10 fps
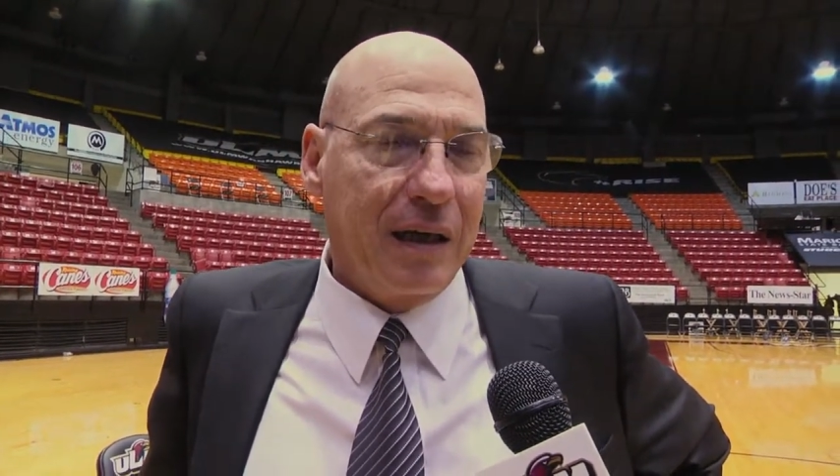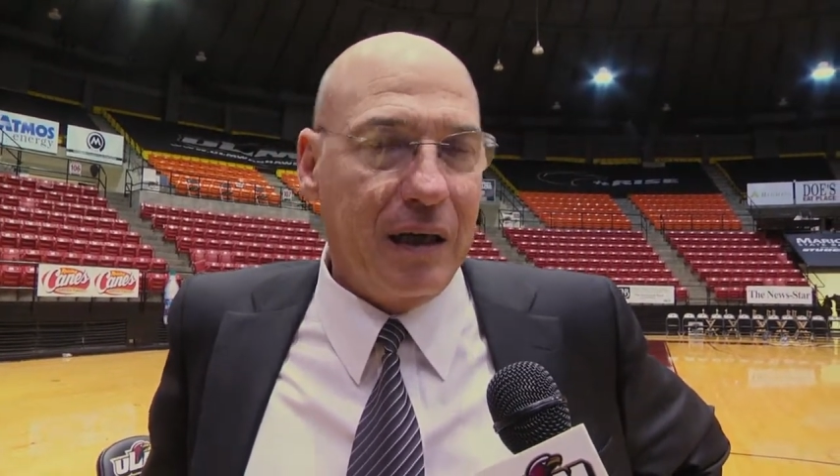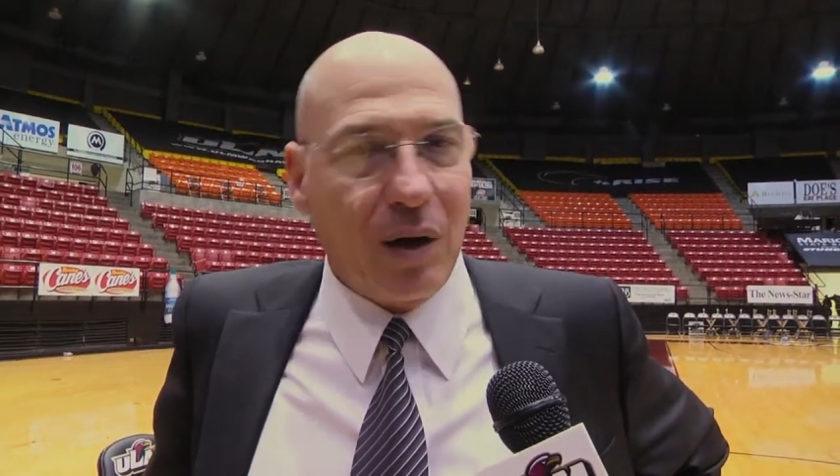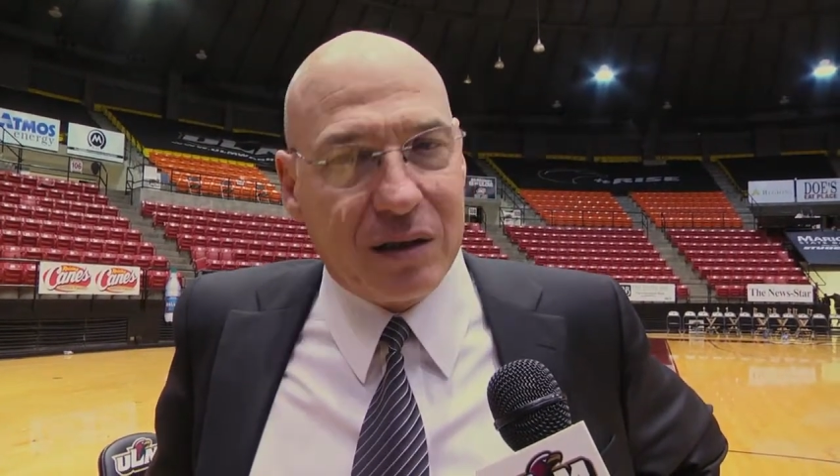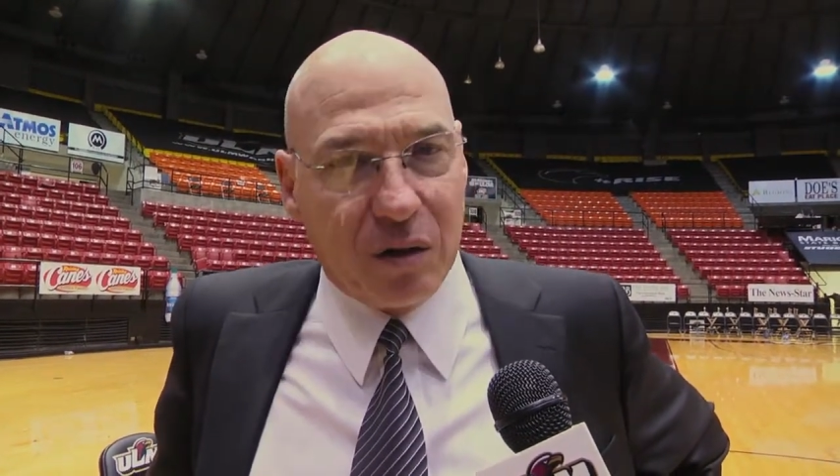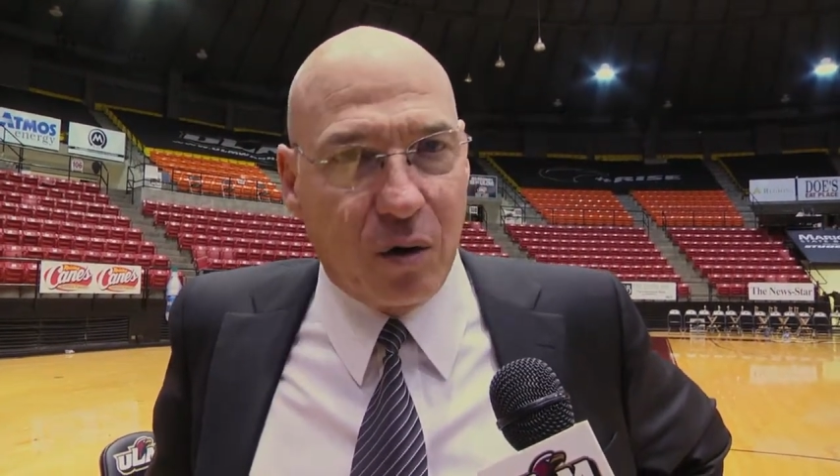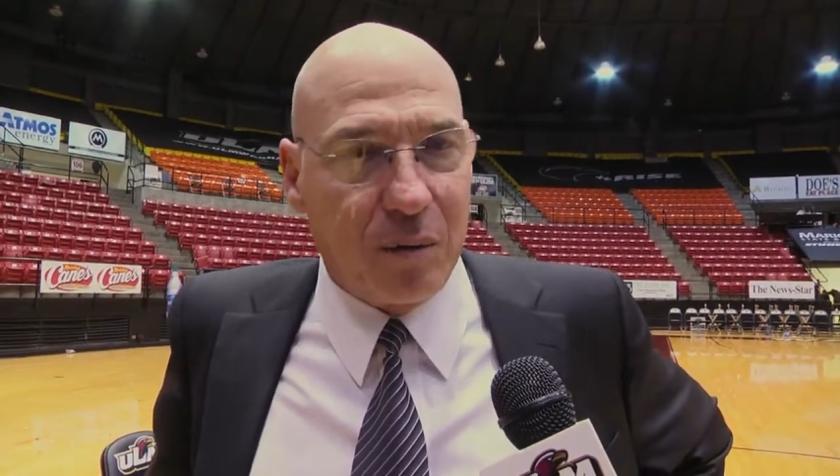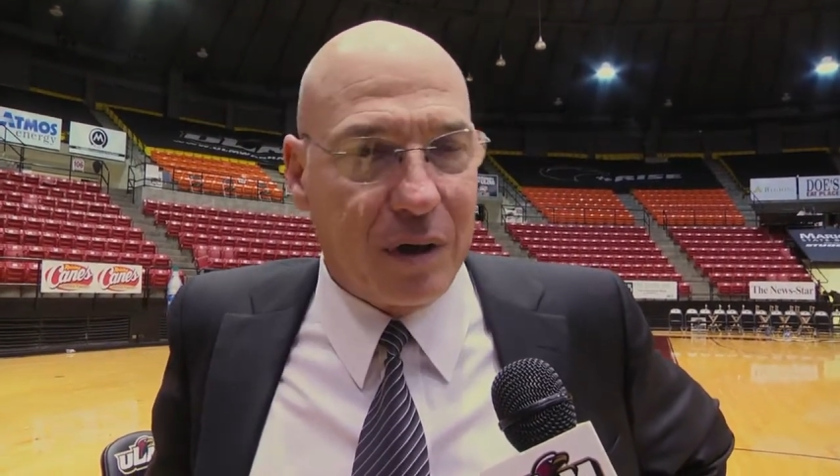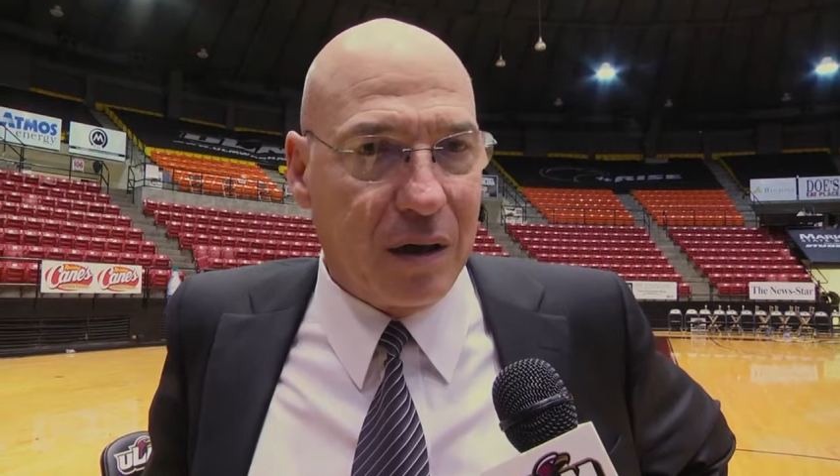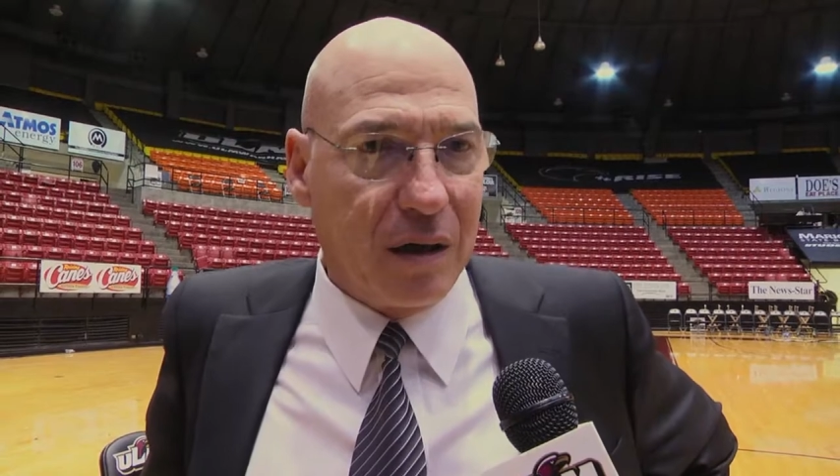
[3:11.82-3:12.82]
You know, I told
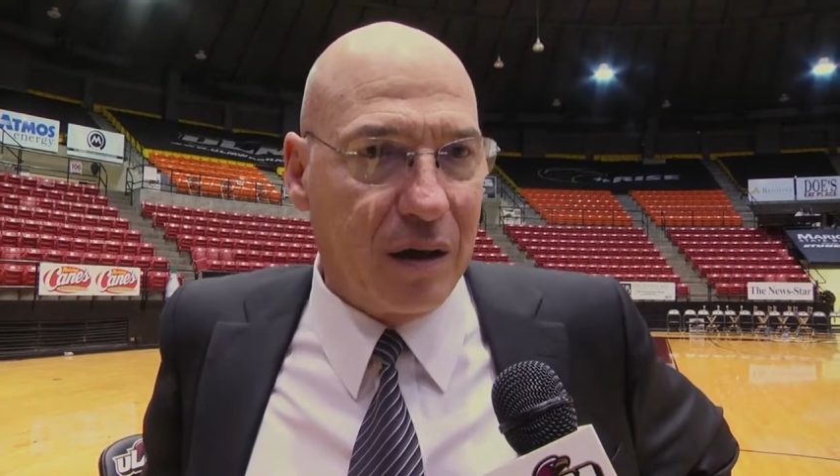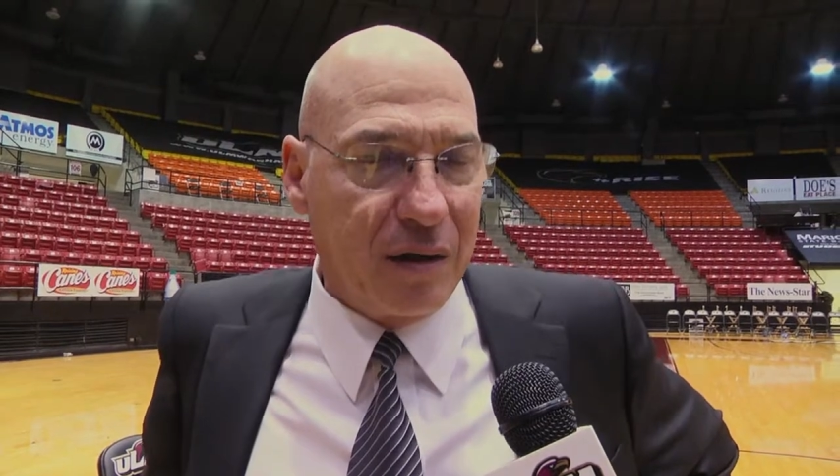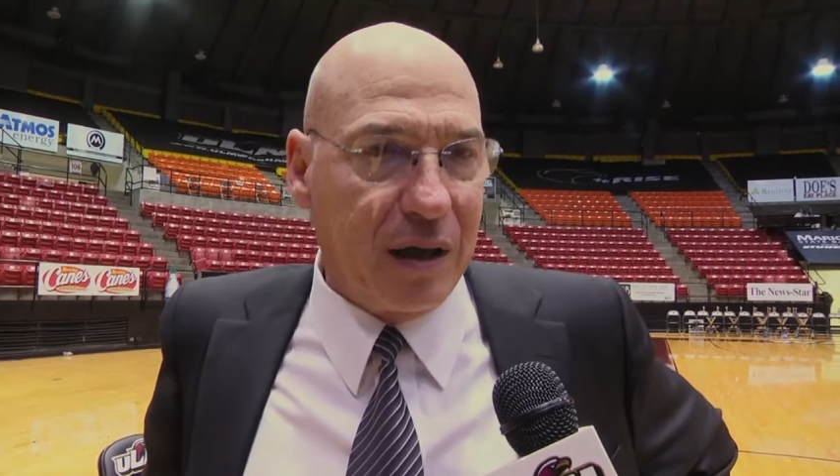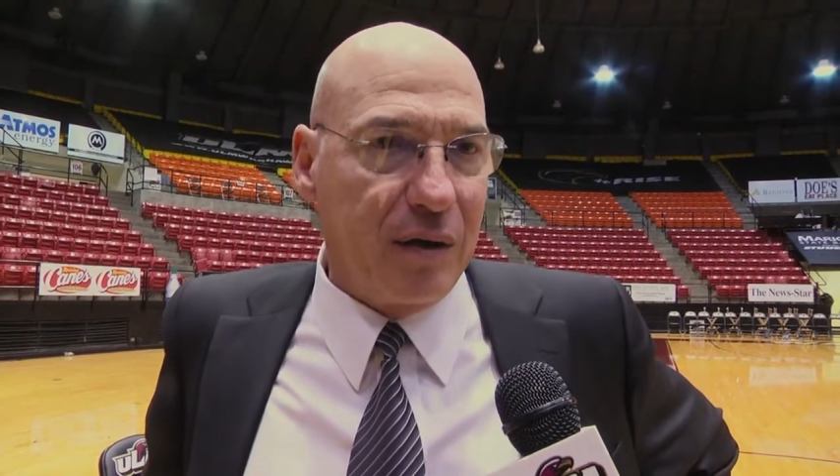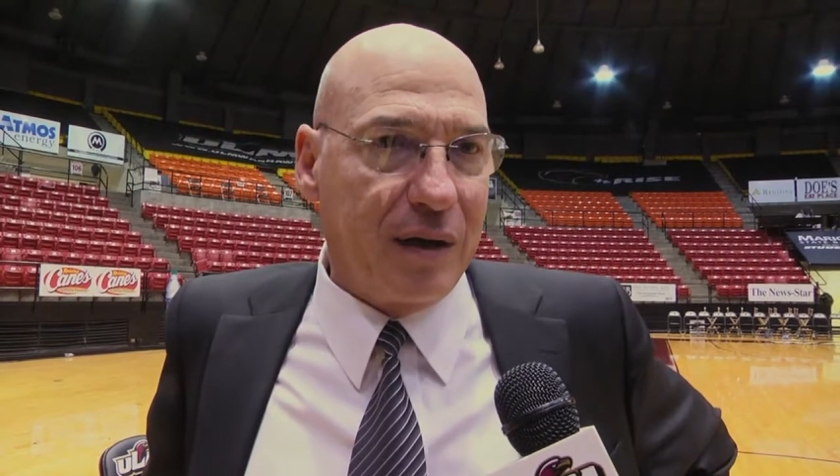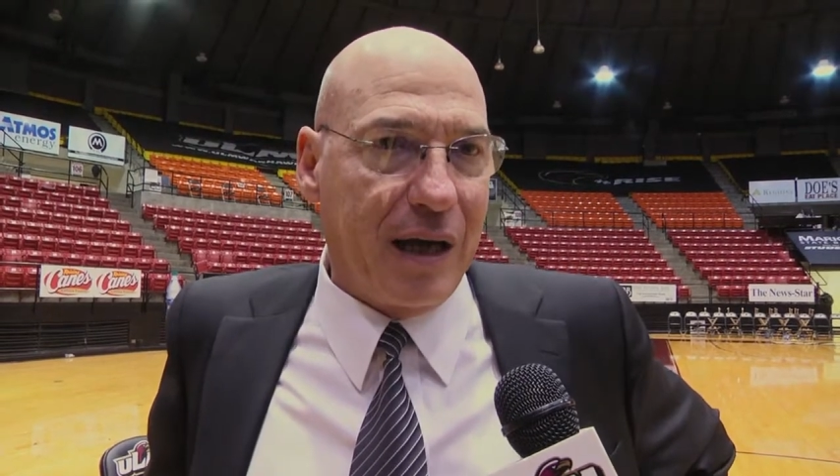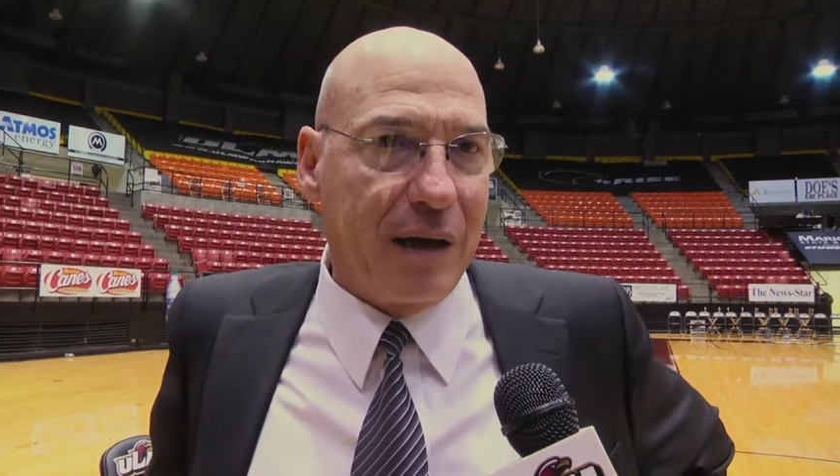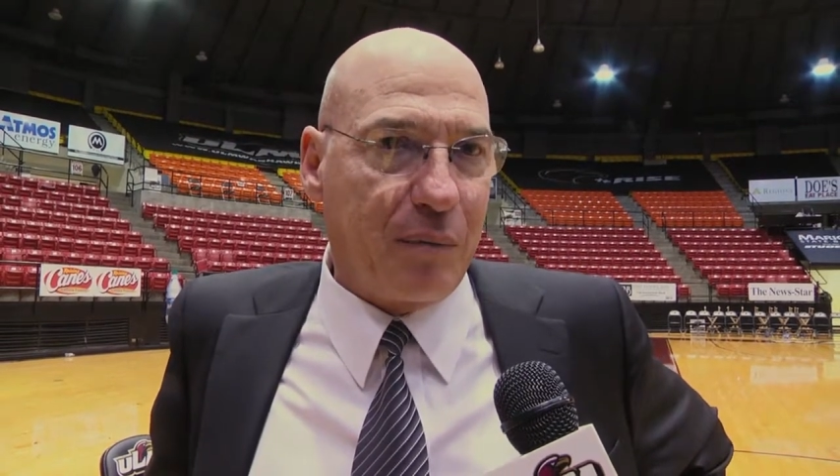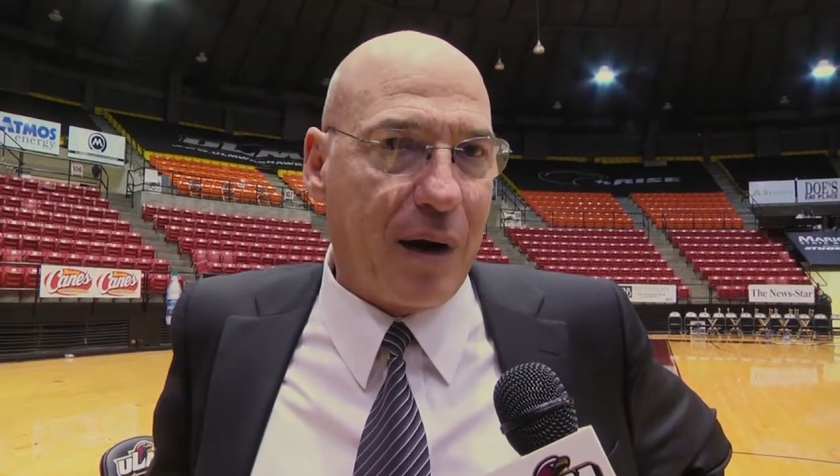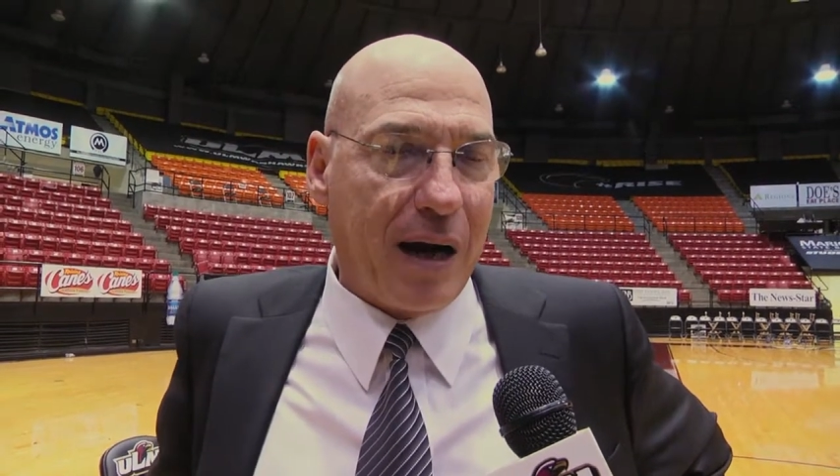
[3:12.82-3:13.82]
him uh, the other day
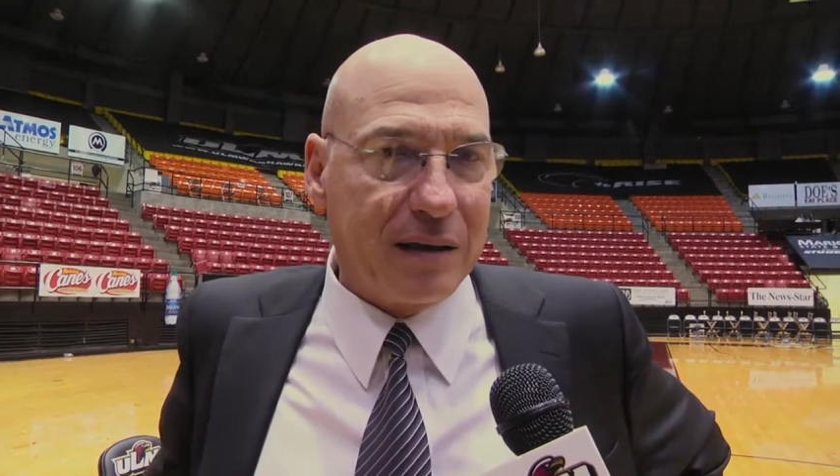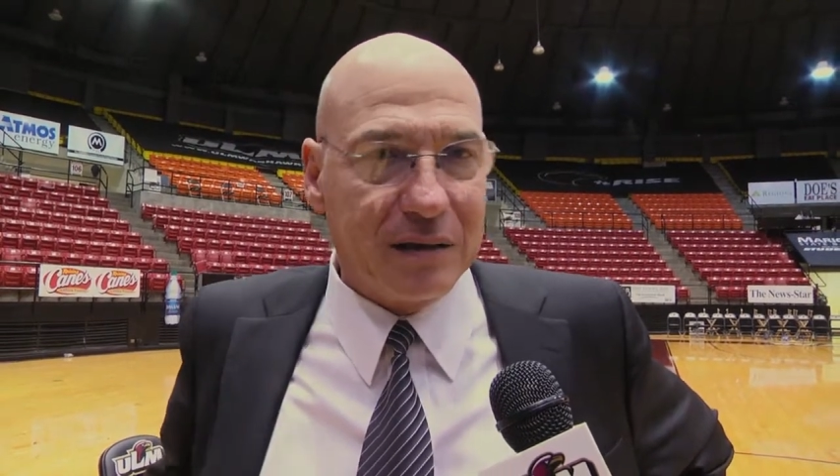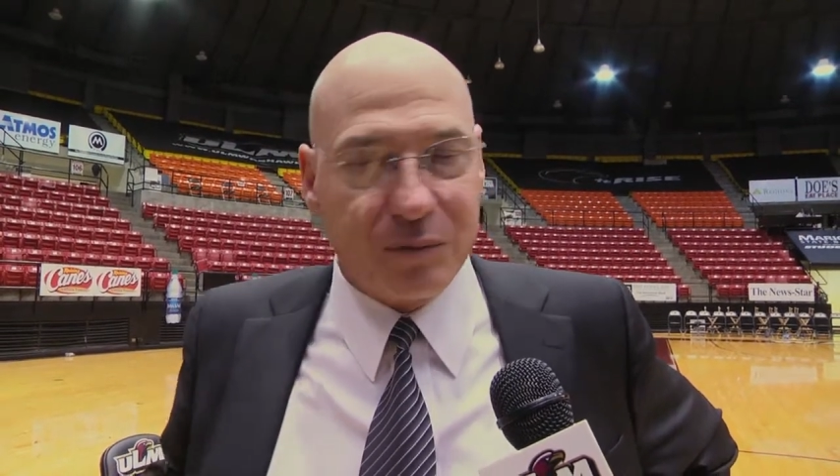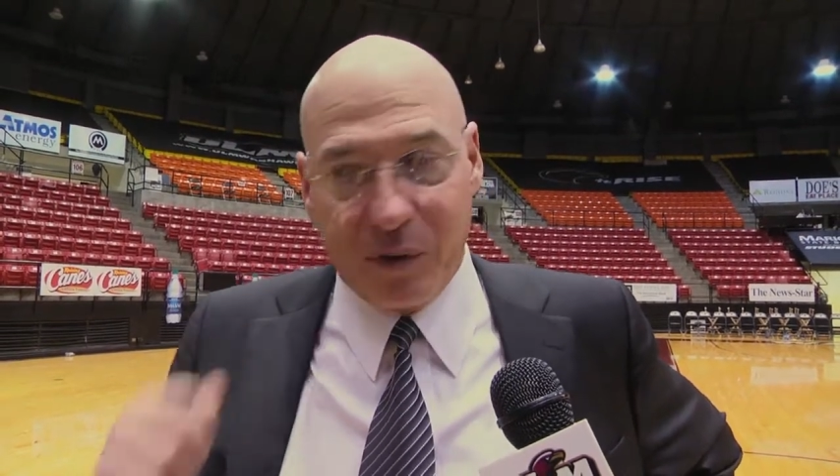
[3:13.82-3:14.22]
in practice